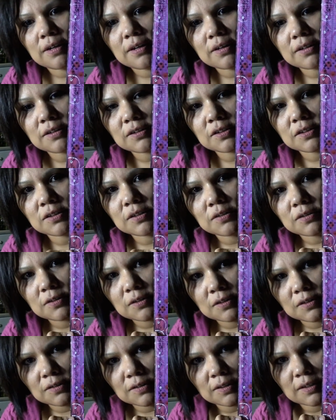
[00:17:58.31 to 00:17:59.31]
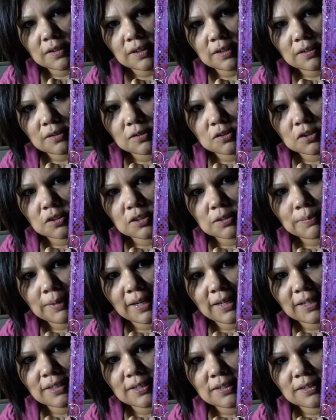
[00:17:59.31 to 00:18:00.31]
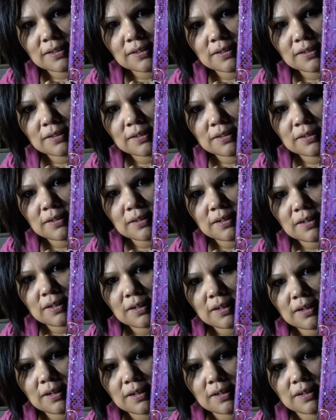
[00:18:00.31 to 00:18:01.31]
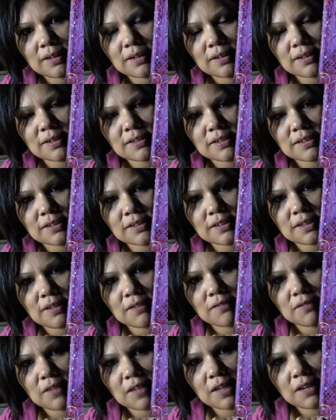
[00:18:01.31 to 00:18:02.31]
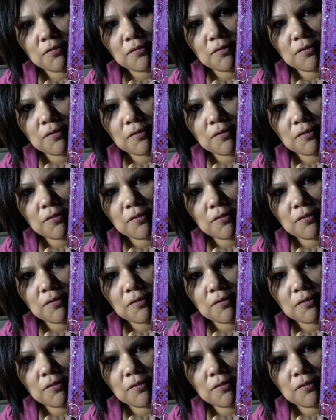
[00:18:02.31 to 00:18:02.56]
This is also using Dylusions Paint. And it says Love Life.